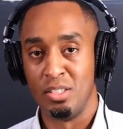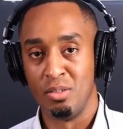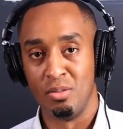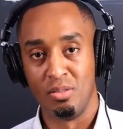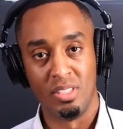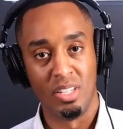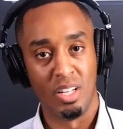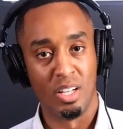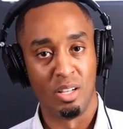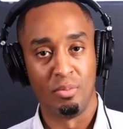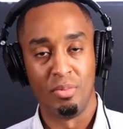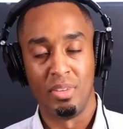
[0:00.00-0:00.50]
you were
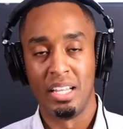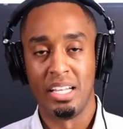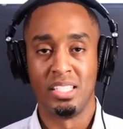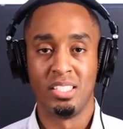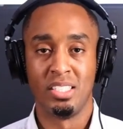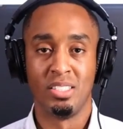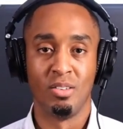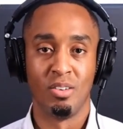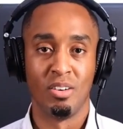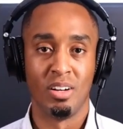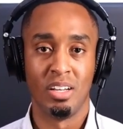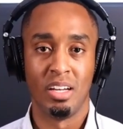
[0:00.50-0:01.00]
telling me that
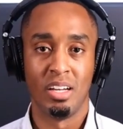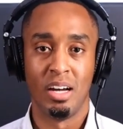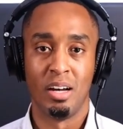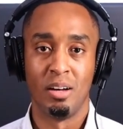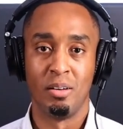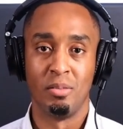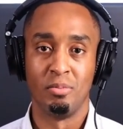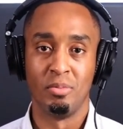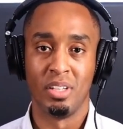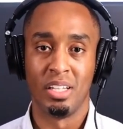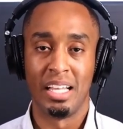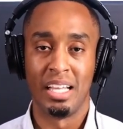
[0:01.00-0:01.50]
story
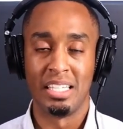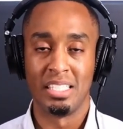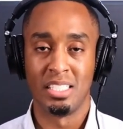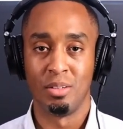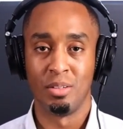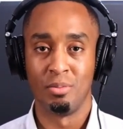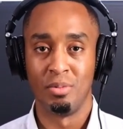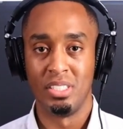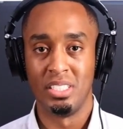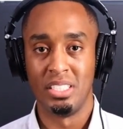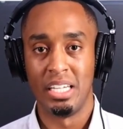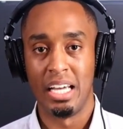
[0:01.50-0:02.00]
the last
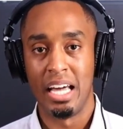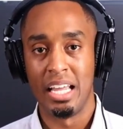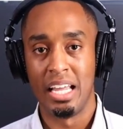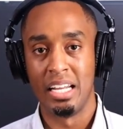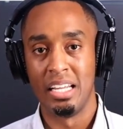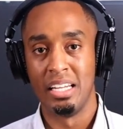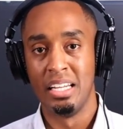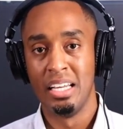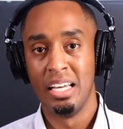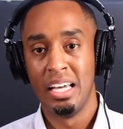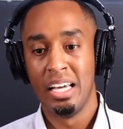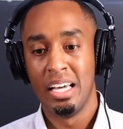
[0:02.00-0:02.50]
time we chatted.